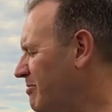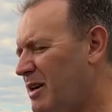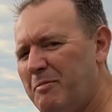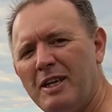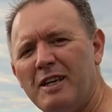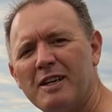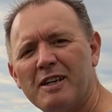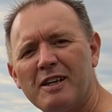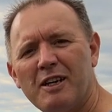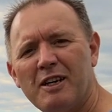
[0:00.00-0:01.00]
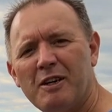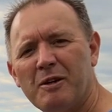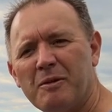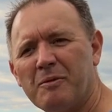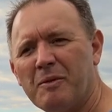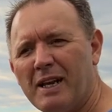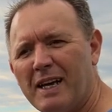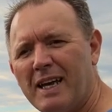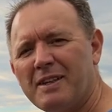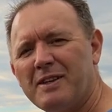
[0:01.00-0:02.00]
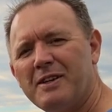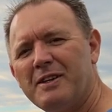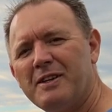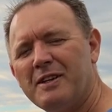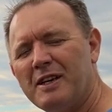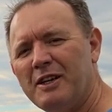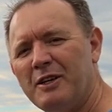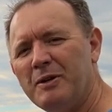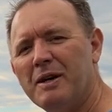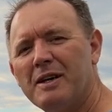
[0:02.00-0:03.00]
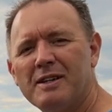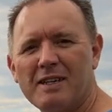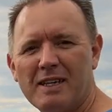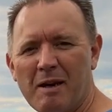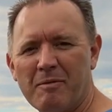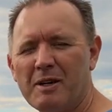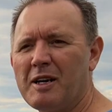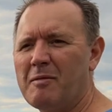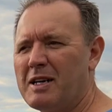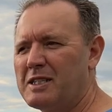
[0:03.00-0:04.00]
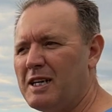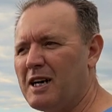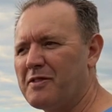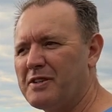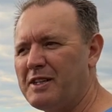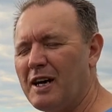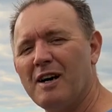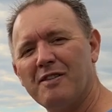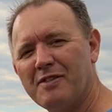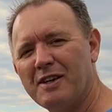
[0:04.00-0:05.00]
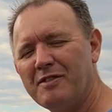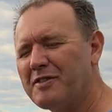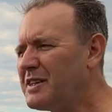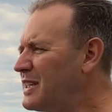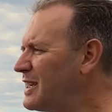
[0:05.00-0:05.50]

Maybe when I get a newer camera, I'm actually after the R5,